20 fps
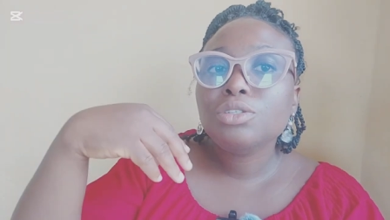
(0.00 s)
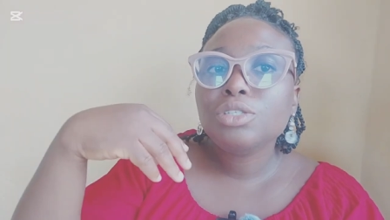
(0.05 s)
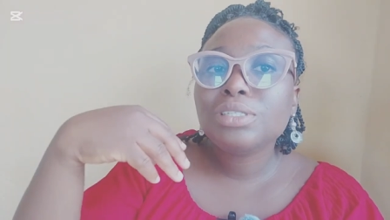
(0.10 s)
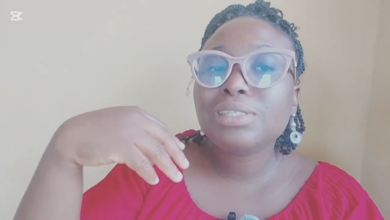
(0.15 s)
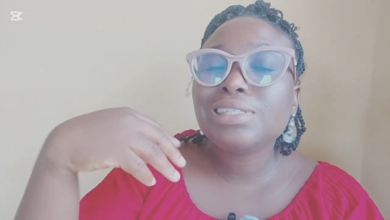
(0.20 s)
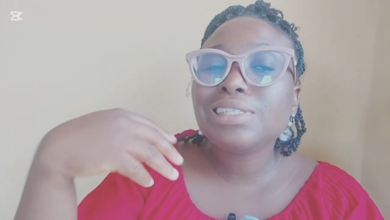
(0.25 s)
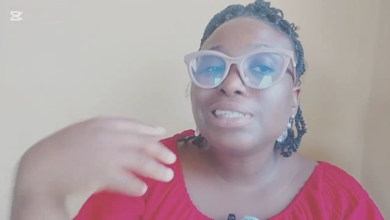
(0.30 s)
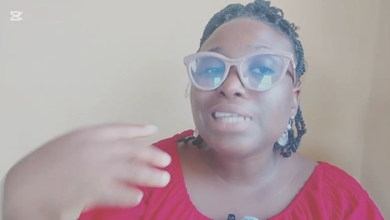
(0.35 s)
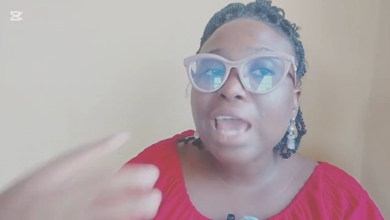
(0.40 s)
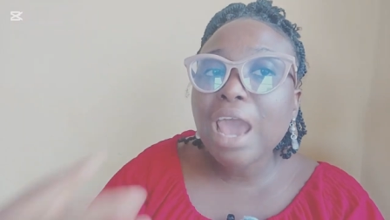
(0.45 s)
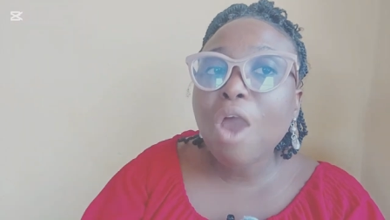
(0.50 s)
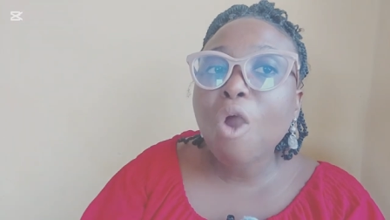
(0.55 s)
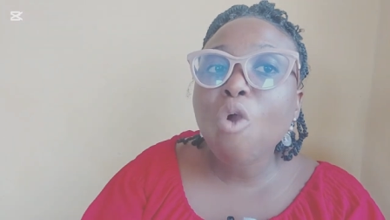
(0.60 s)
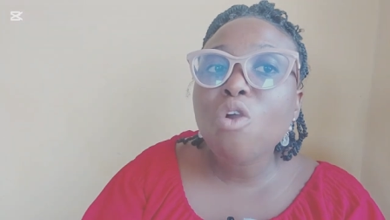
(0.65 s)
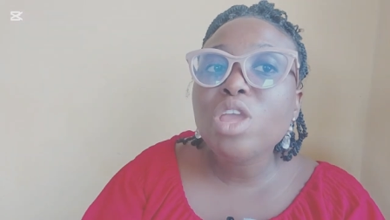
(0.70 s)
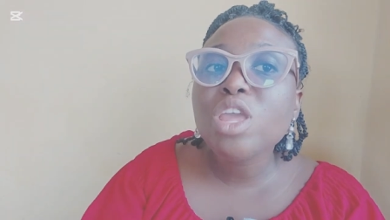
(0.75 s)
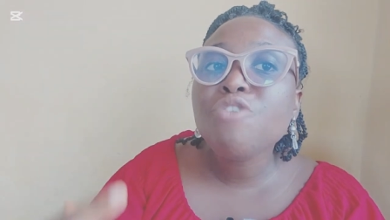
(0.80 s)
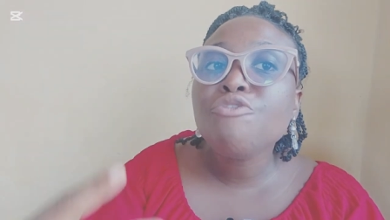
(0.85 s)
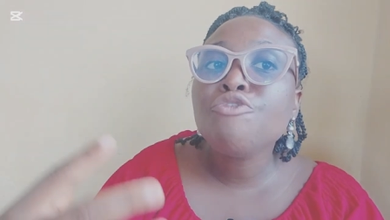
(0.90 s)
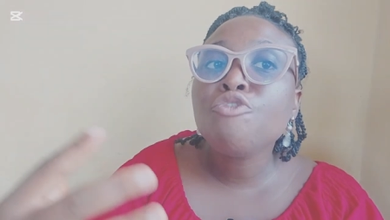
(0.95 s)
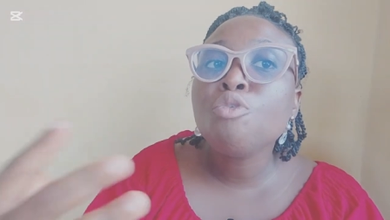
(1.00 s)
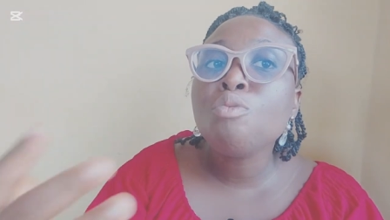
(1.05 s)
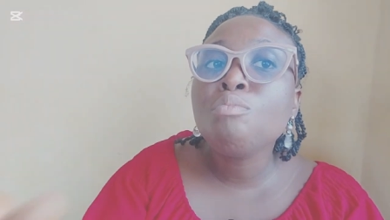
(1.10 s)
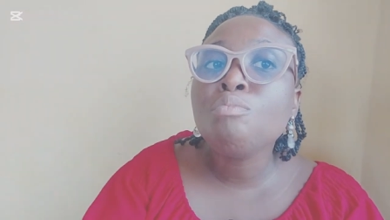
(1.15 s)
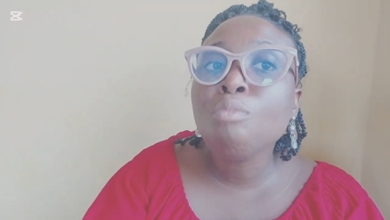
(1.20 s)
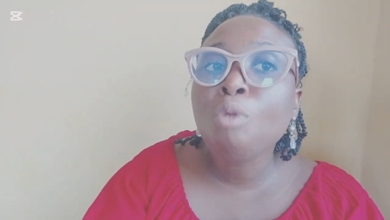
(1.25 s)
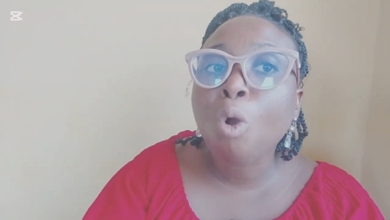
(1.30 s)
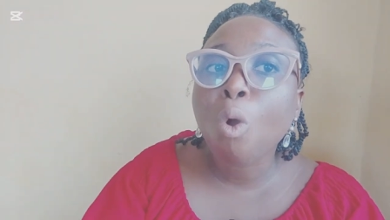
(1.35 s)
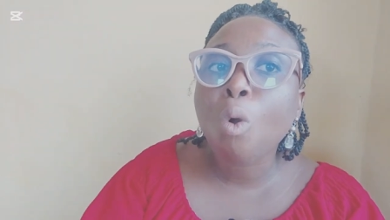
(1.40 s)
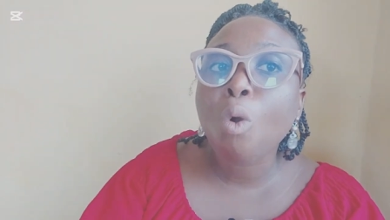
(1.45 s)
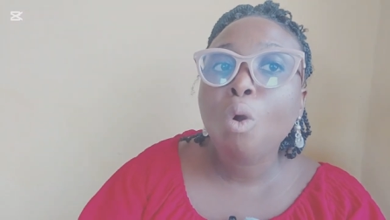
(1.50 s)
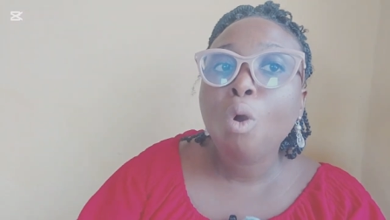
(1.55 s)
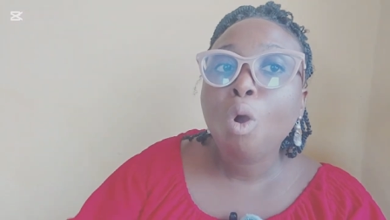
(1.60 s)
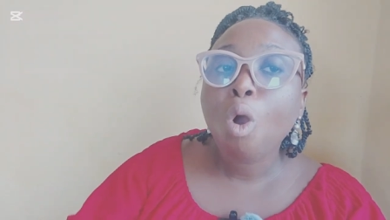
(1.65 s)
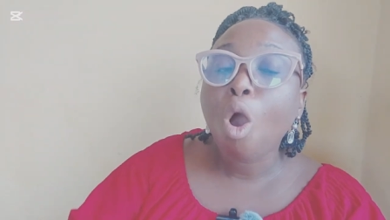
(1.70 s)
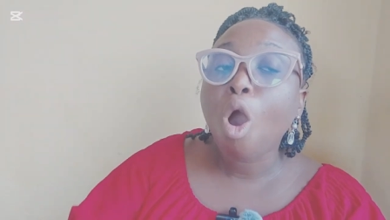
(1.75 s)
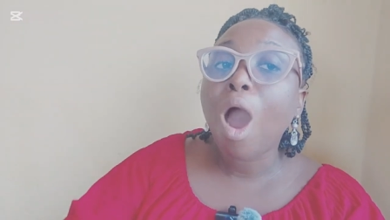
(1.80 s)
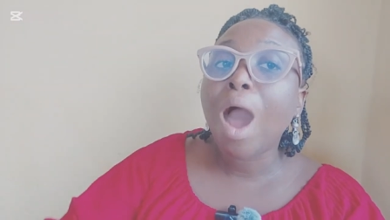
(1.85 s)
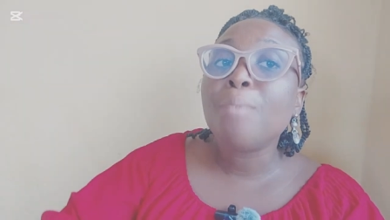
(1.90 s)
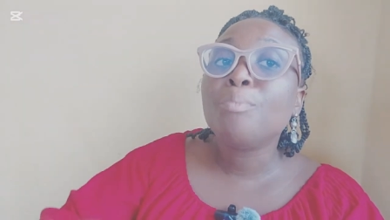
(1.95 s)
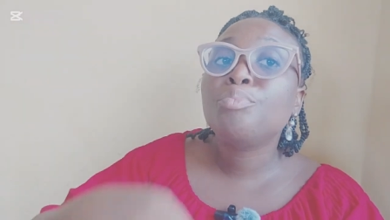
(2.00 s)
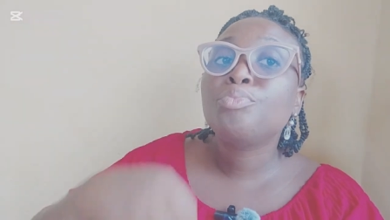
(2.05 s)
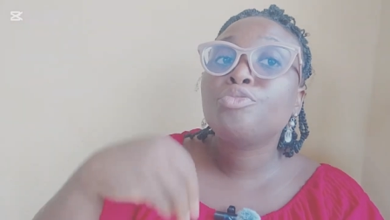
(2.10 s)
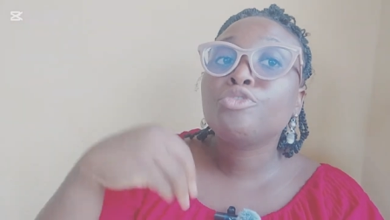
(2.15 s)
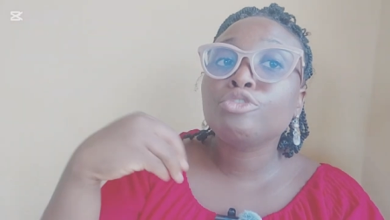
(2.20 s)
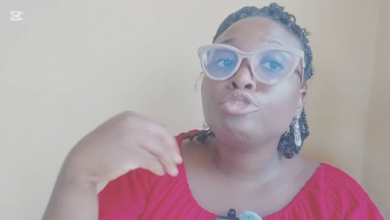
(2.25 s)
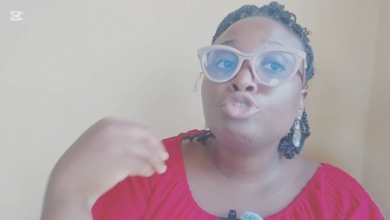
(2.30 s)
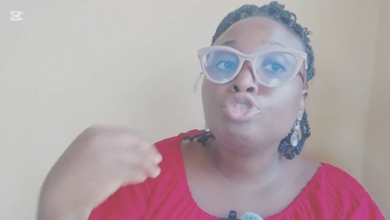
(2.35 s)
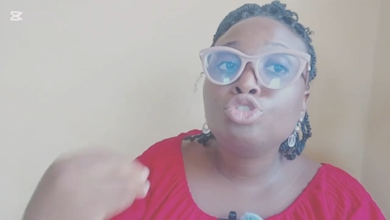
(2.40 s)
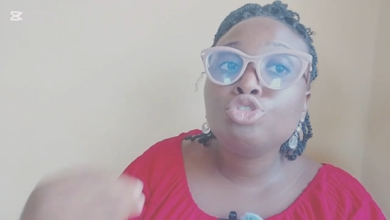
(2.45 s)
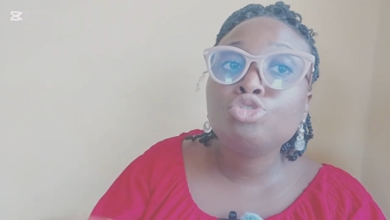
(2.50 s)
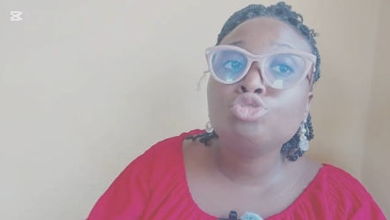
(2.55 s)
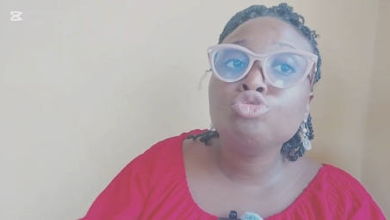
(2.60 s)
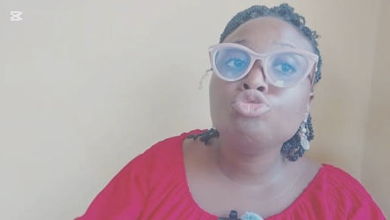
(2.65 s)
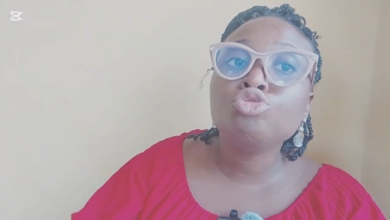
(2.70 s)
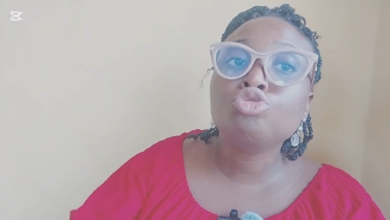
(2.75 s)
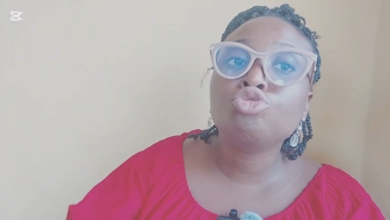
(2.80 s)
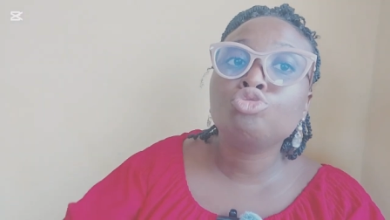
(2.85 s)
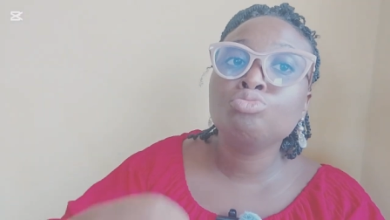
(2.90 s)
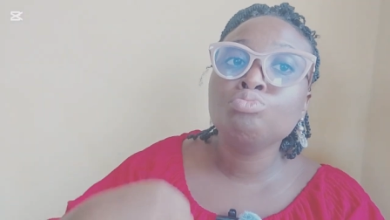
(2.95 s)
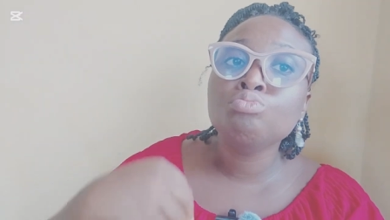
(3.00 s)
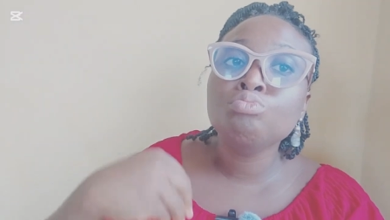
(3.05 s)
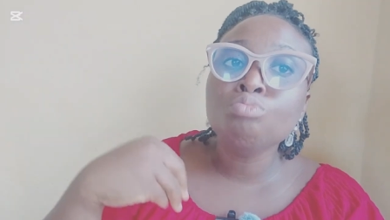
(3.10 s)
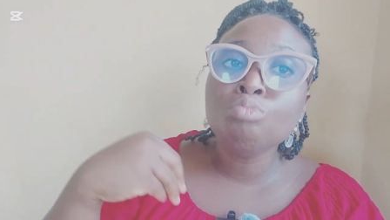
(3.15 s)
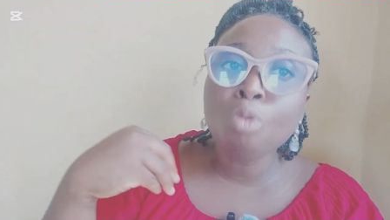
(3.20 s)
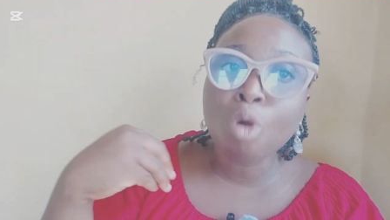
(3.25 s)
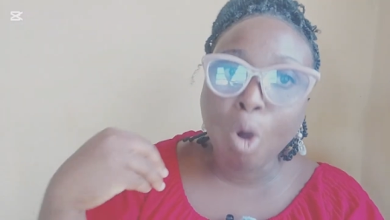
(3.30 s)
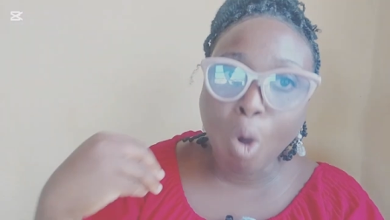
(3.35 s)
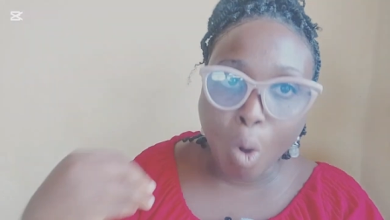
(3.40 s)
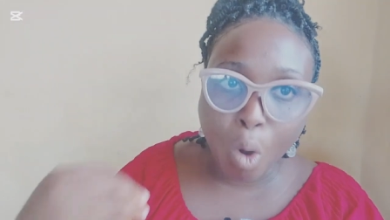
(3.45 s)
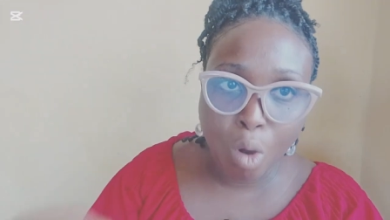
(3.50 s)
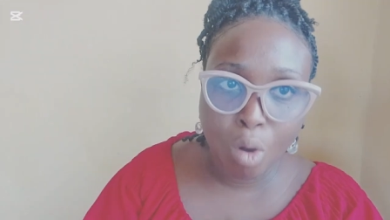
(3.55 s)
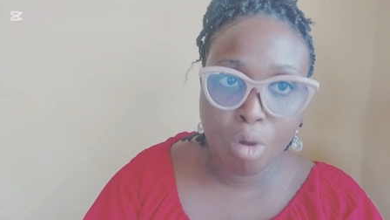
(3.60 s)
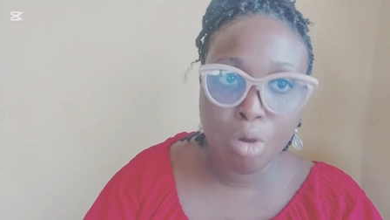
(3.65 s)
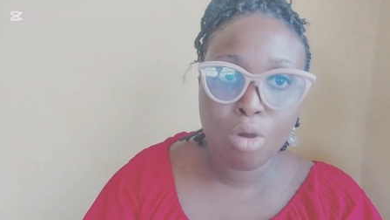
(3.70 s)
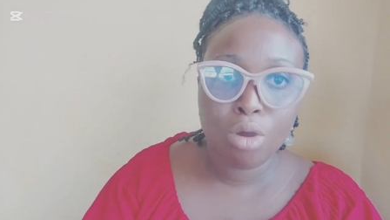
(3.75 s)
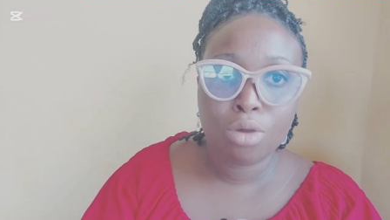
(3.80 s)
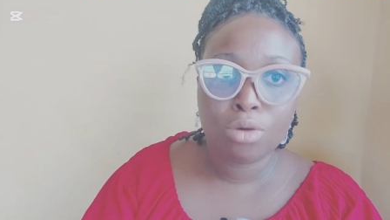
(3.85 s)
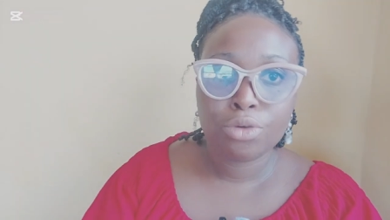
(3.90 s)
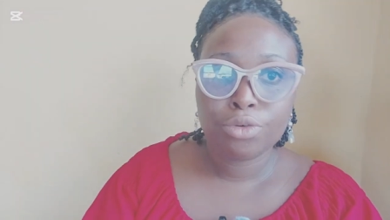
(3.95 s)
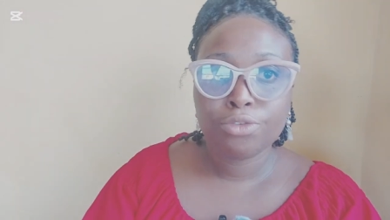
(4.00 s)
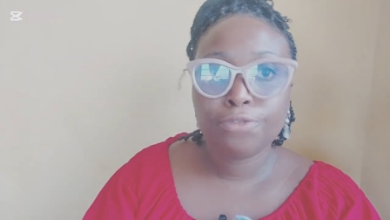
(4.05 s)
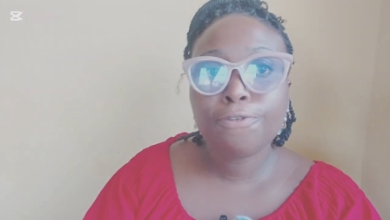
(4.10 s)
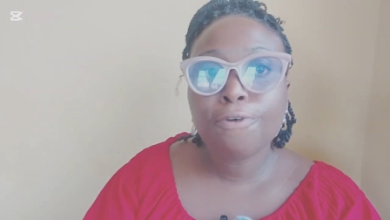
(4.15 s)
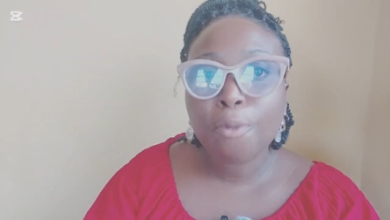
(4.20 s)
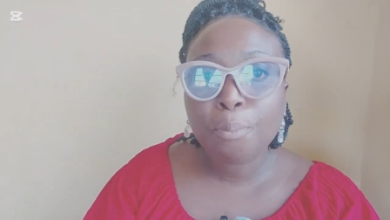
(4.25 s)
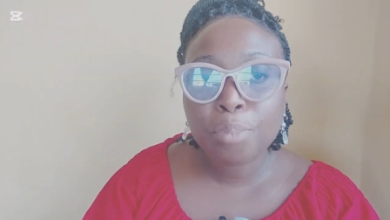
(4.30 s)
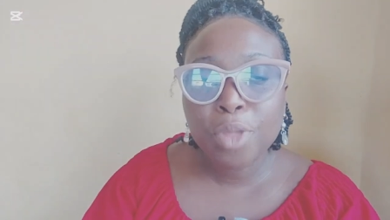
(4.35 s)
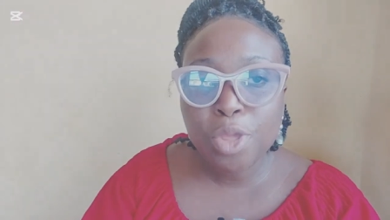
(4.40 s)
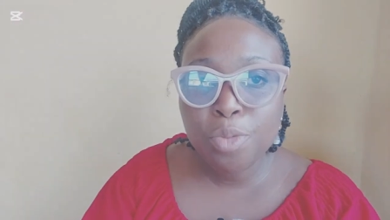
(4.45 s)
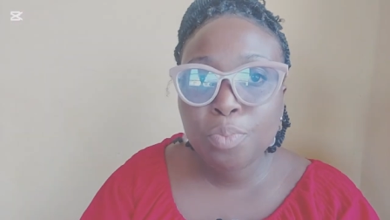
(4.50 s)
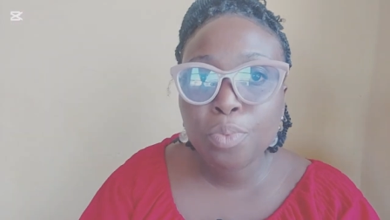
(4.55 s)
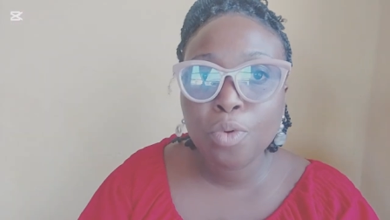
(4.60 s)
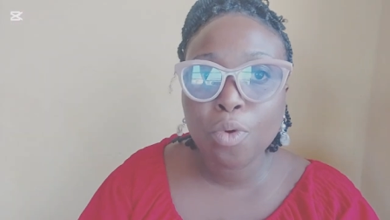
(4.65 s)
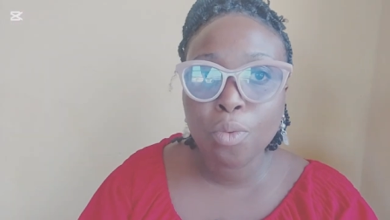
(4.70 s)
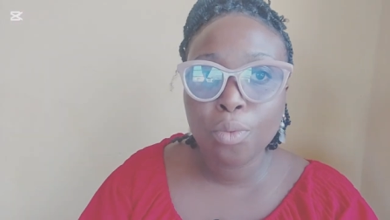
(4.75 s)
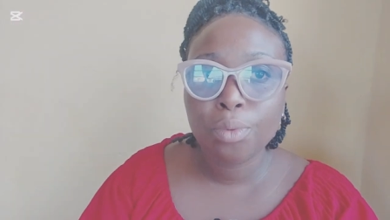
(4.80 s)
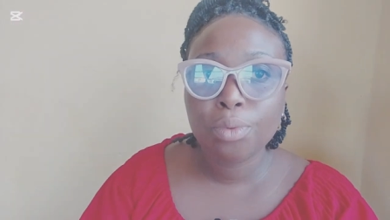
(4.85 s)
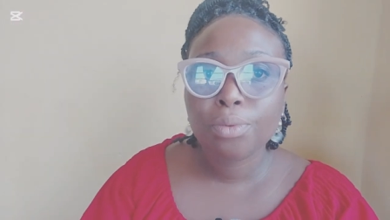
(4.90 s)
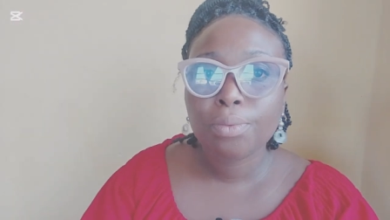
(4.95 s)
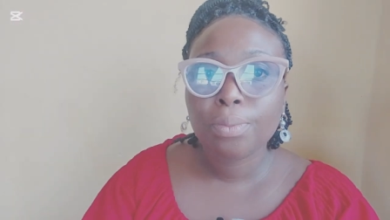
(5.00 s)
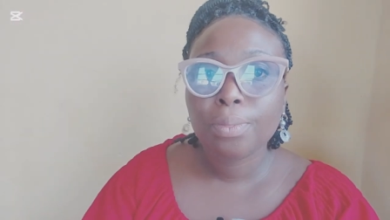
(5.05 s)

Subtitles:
sell even more and produce more for people.